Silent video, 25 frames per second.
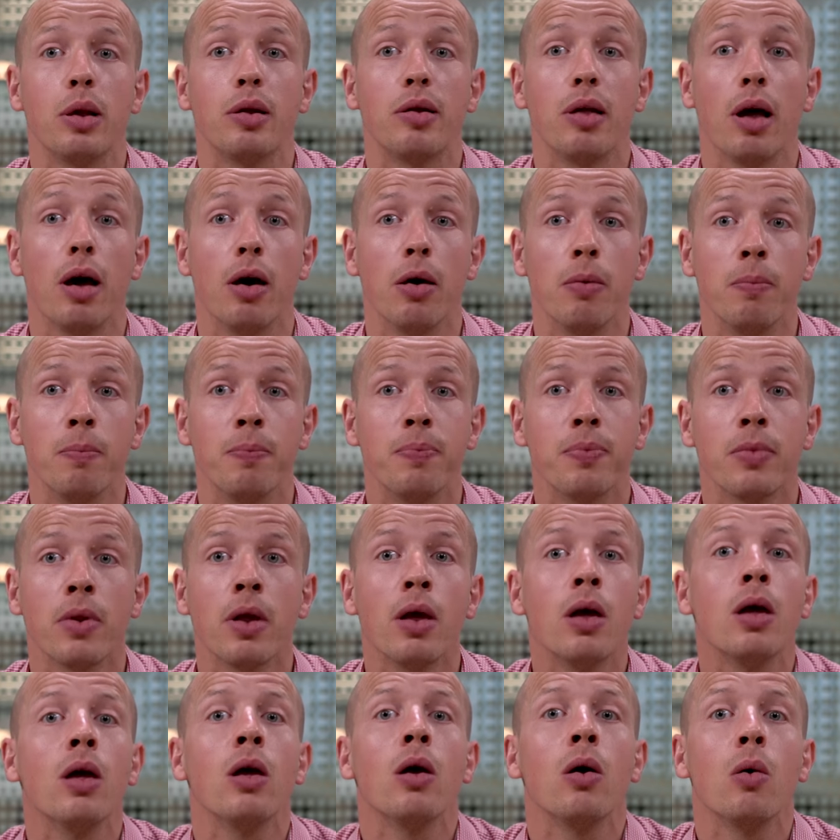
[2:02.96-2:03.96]
to home
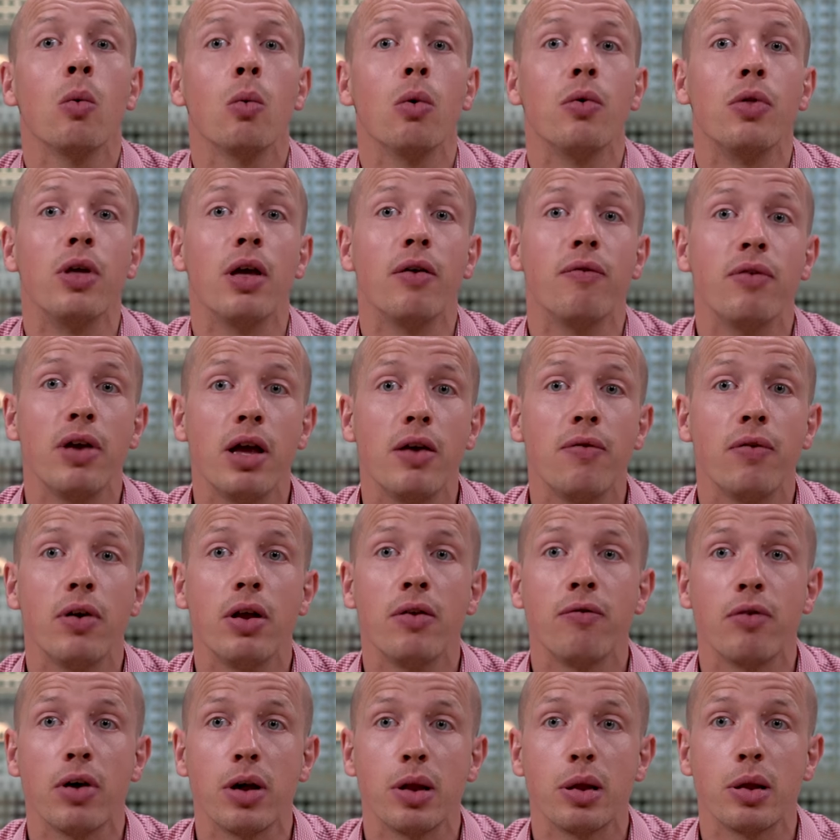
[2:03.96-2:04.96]
with the Aviva
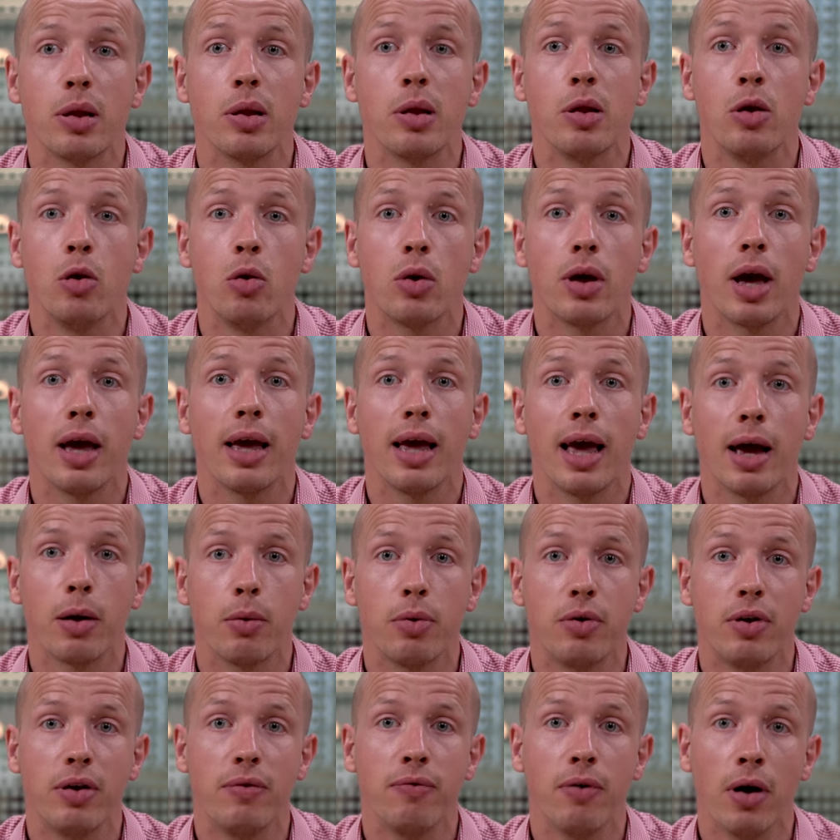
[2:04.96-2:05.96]
Investors UK
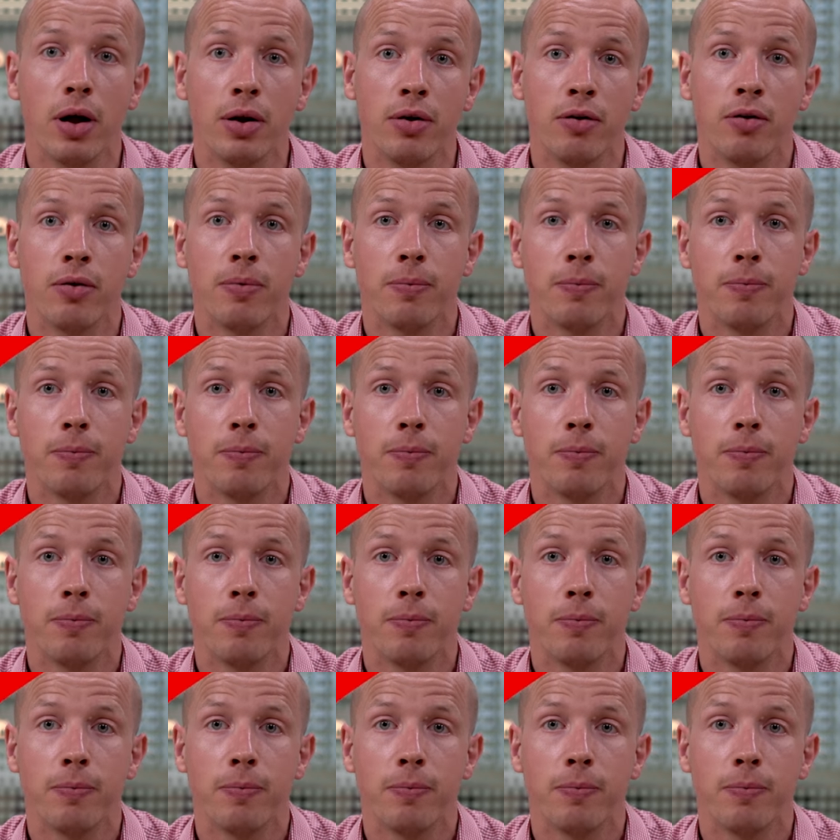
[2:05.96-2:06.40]
Equity Fund.